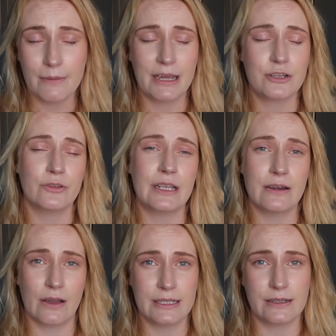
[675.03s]
make sure they're
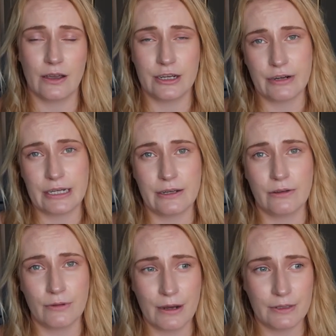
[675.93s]
nice and hydrated
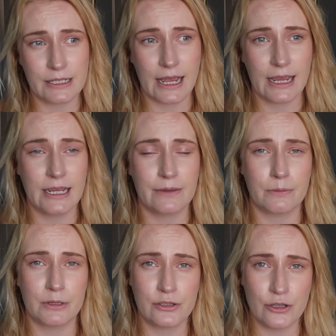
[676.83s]
throughout the day give
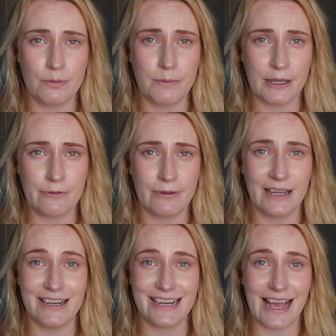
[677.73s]
them a super big
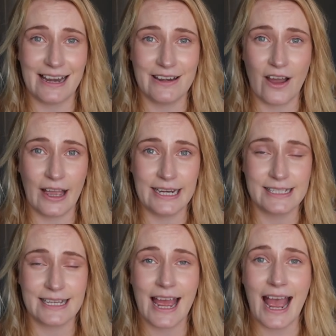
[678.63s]
feed at
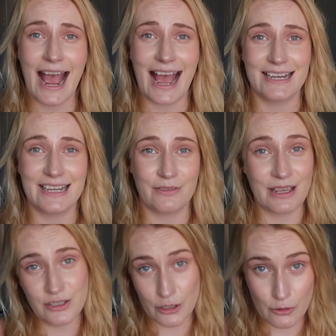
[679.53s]
night and if
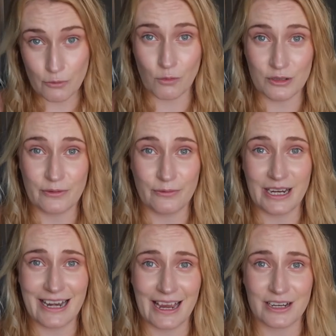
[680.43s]
they do want to
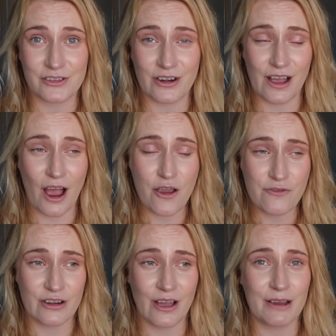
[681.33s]
feed extra
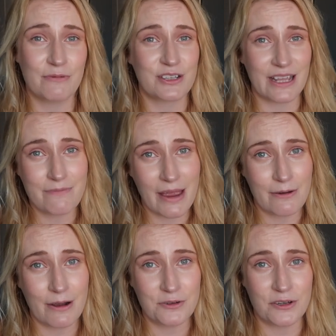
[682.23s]
overnight which they
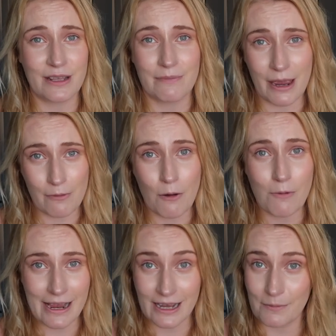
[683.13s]
may well do they may well
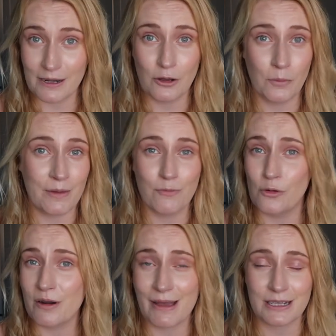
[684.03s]
wake up a little bit
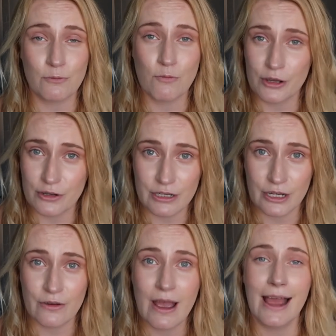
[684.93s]
more no matter what you
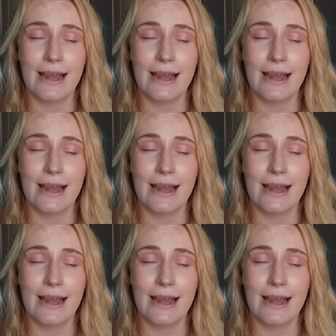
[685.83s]
do